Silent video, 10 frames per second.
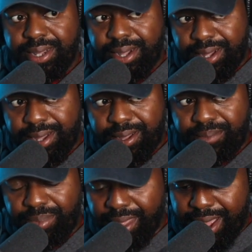I'm
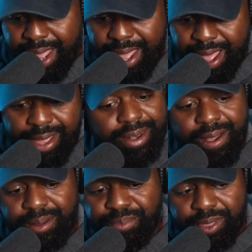
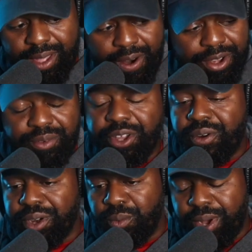already
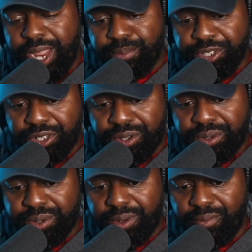recorded one
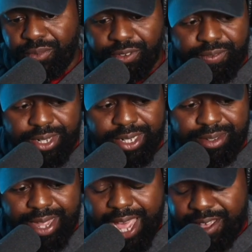episode for
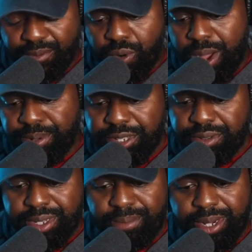this. I have more
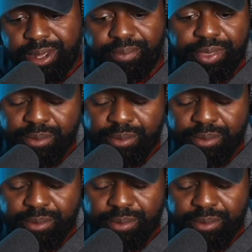episodes coming up.